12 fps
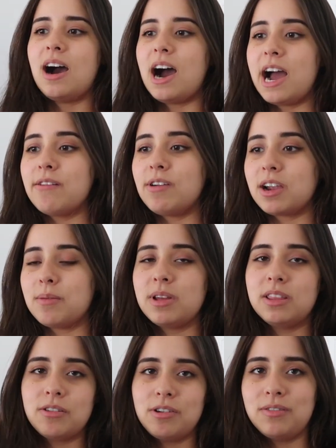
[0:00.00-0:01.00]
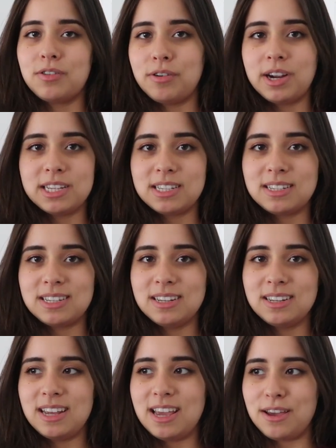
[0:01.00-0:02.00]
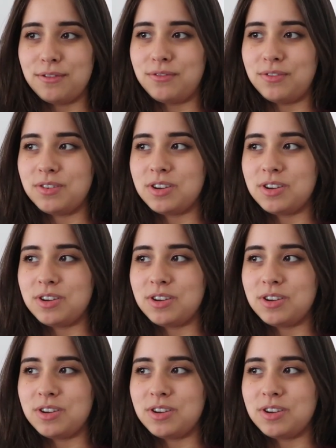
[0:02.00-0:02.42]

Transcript: I recommend the KorfkerRest if